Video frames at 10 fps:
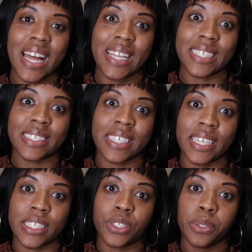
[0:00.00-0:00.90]
let's get
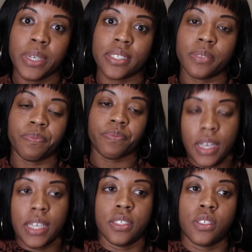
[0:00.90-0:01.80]
into it.
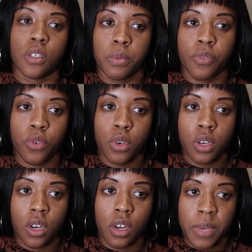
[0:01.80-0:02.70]
And so
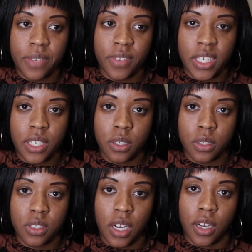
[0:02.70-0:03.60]
before all my
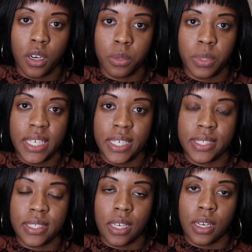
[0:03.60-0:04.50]
videos, I
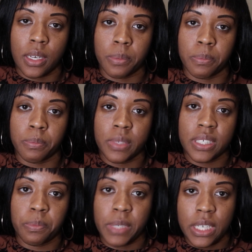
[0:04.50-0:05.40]
always
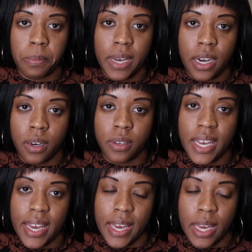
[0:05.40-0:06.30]
speak
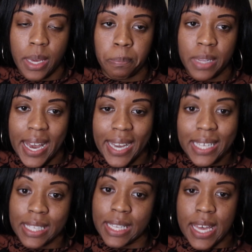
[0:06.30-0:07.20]
about a
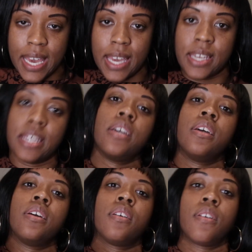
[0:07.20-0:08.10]
Black-led
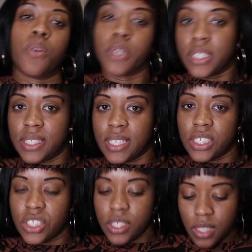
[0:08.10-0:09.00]

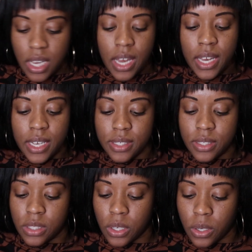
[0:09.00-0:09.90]
organization. And
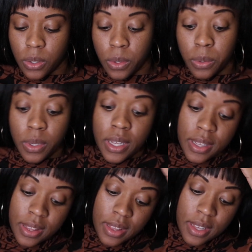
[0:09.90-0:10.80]
so
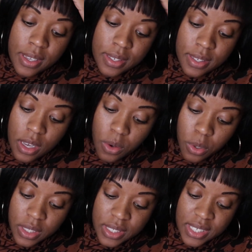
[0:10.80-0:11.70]
this
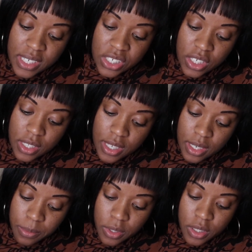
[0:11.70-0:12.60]
organization that
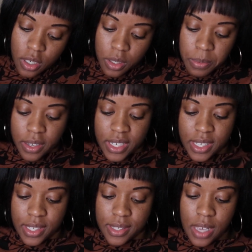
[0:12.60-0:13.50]
I'm going to talk about
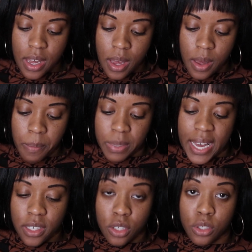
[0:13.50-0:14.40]
is
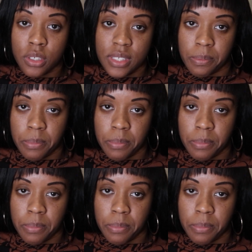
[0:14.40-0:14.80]
Black Girls in